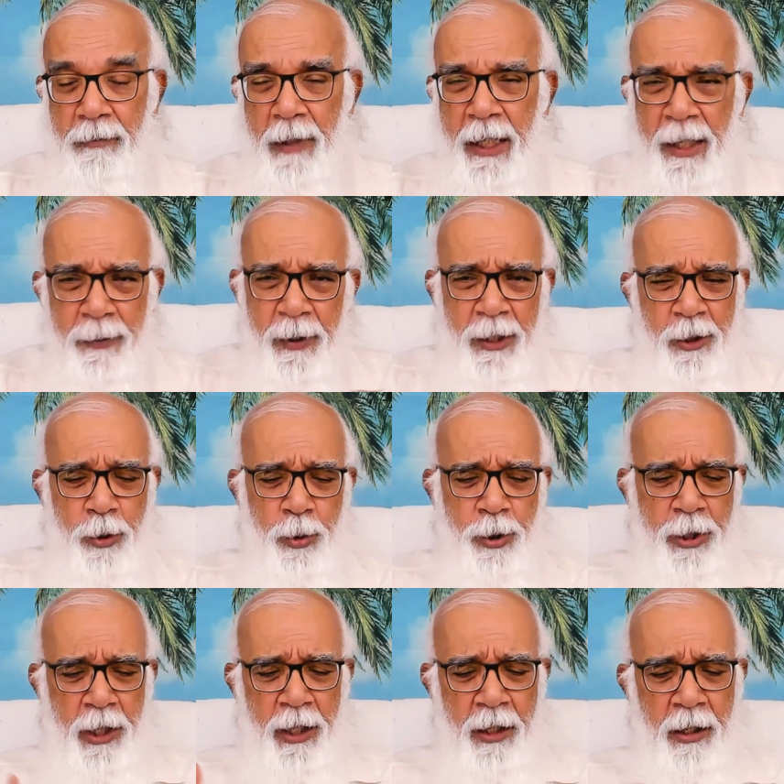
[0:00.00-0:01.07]
Even you
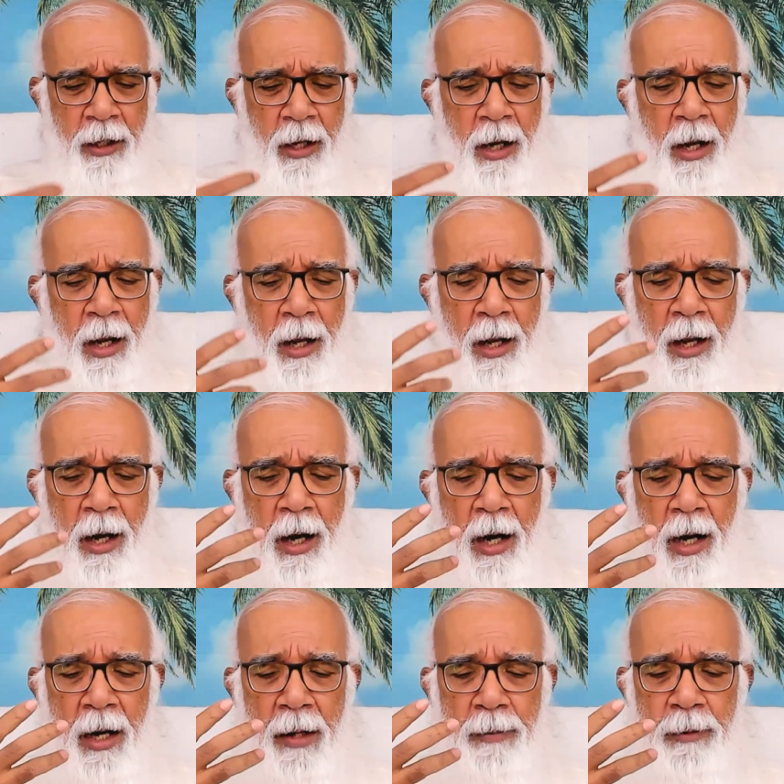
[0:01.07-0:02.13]
think,
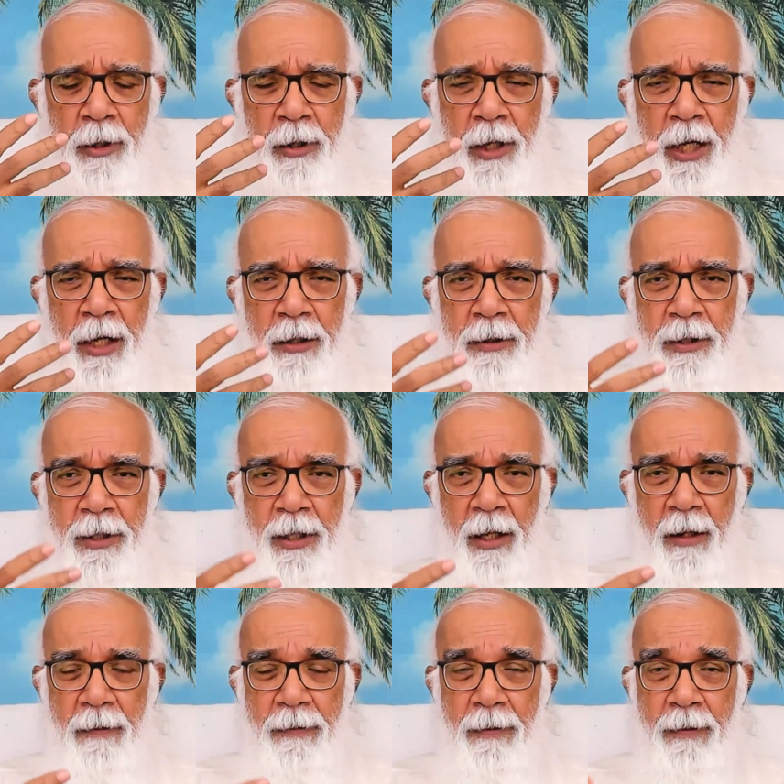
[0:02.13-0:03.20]
I am the real
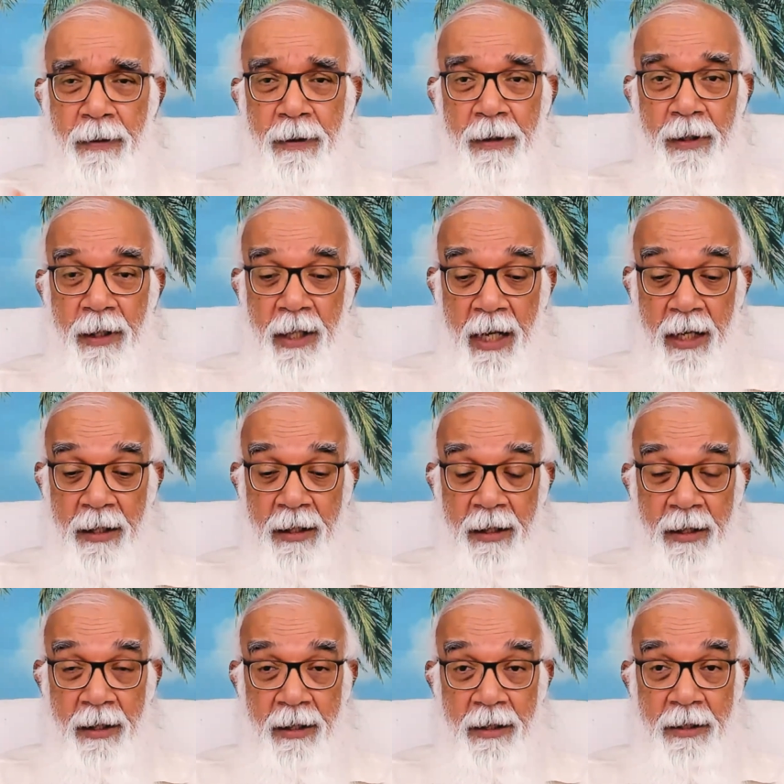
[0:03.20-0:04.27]
self. Then
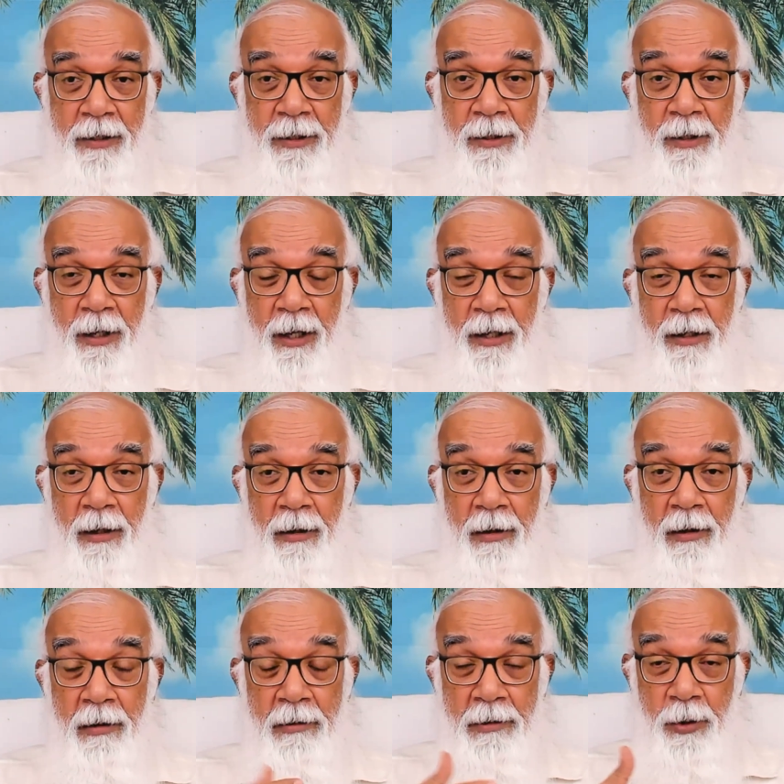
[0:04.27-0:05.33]
start,
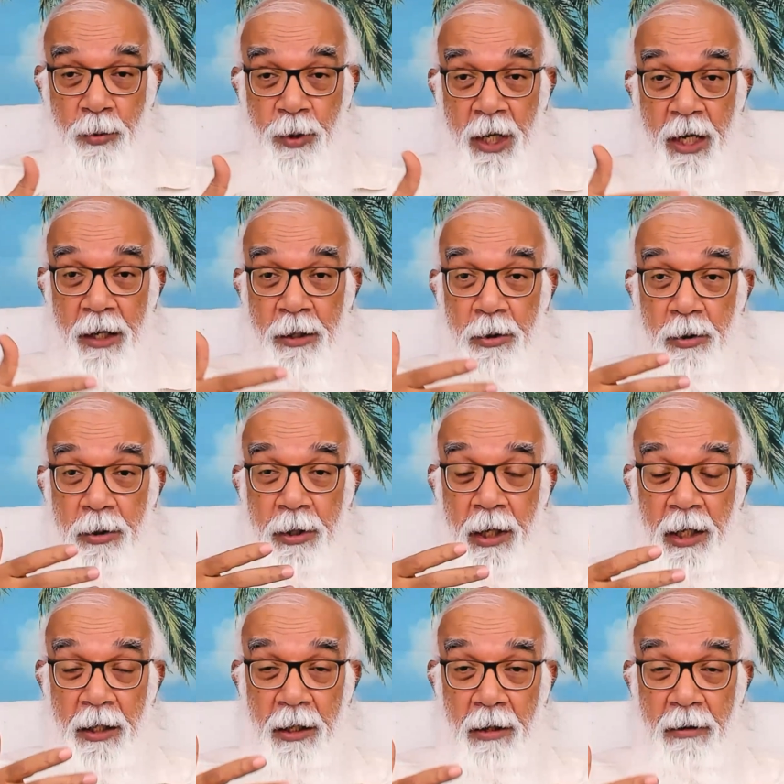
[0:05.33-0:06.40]
no? The way you
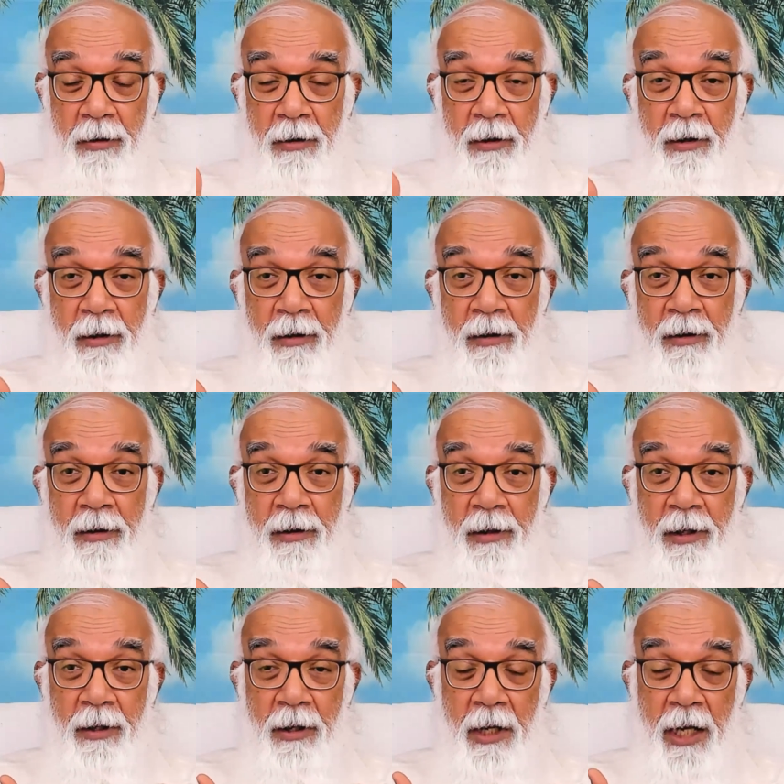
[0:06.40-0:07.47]
think, you know,
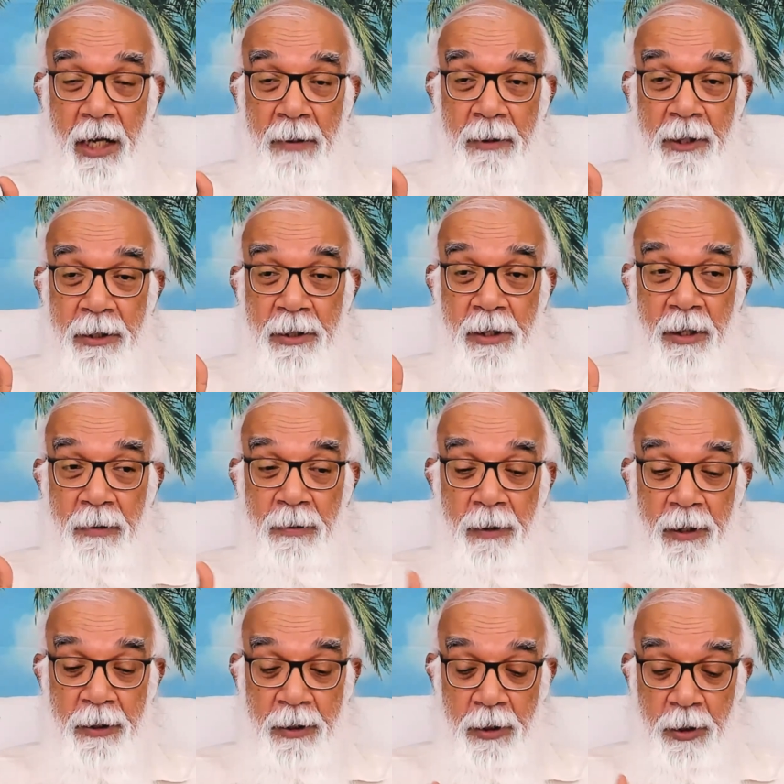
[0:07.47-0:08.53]
your name is
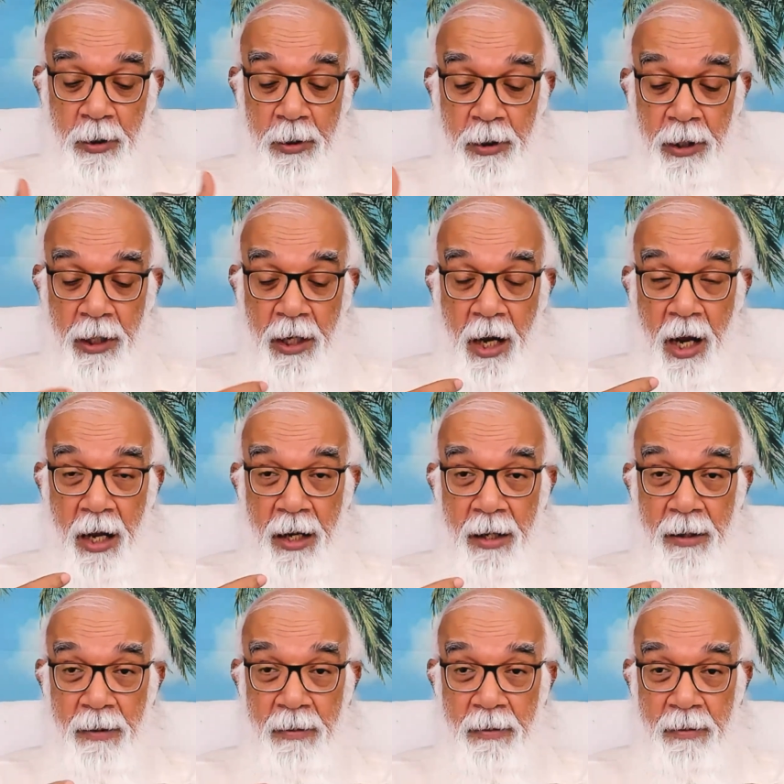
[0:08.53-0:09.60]
different and you think, I
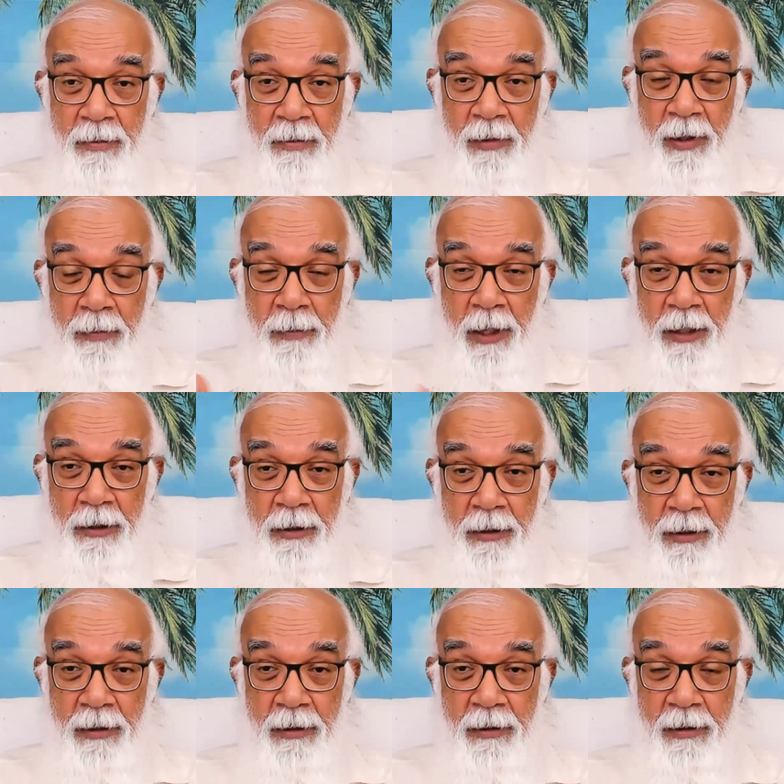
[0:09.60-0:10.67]
am the
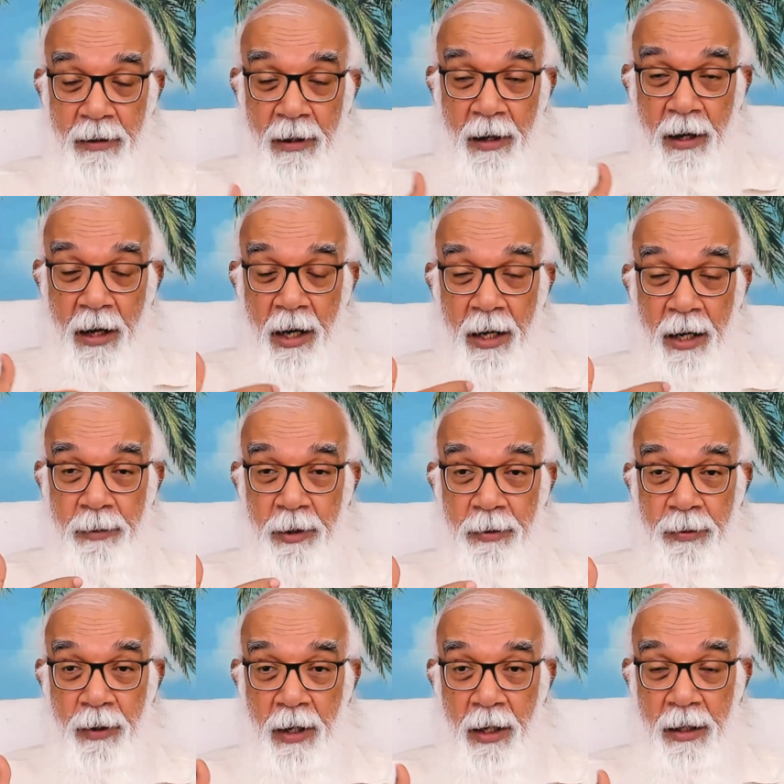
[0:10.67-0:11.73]
mother, I am the
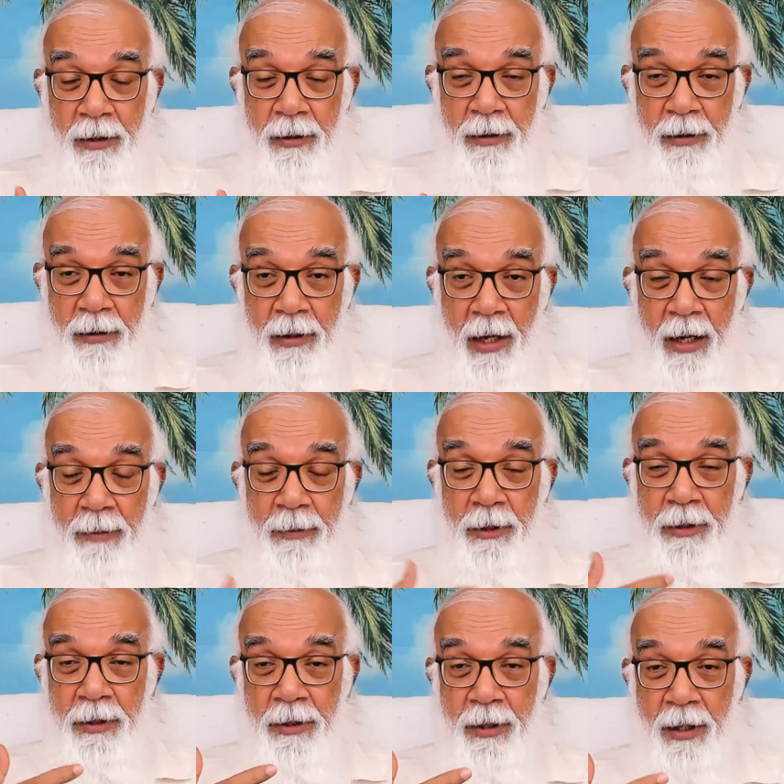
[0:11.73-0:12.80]
father, I am the
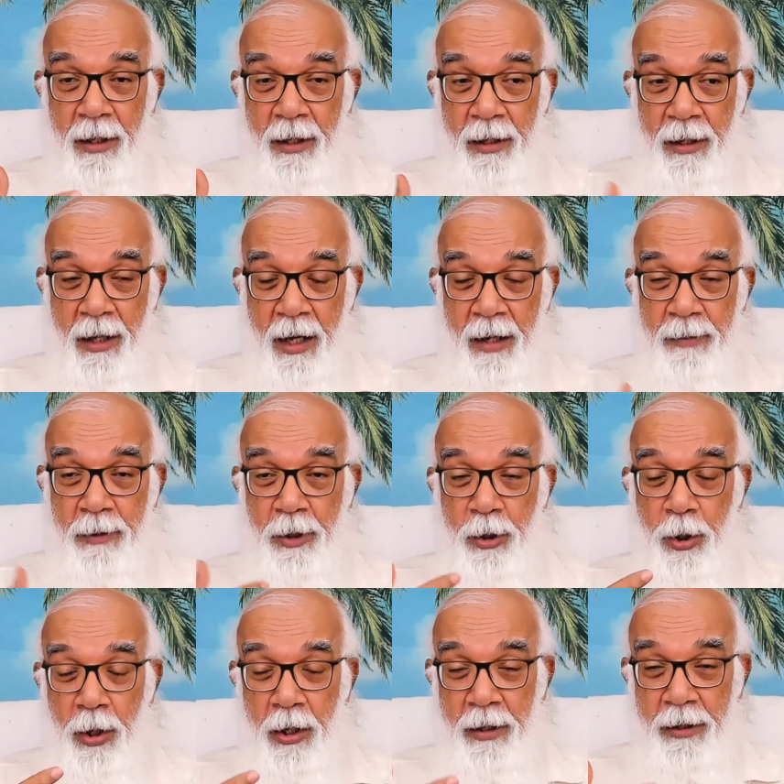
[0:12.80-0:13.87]
son, I am the
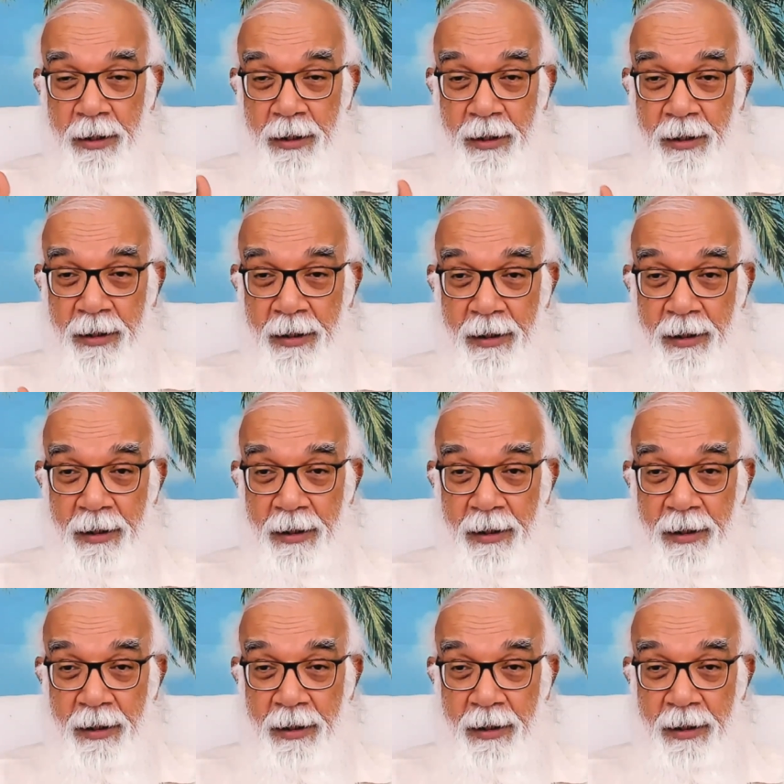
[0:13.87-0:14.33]
daughter,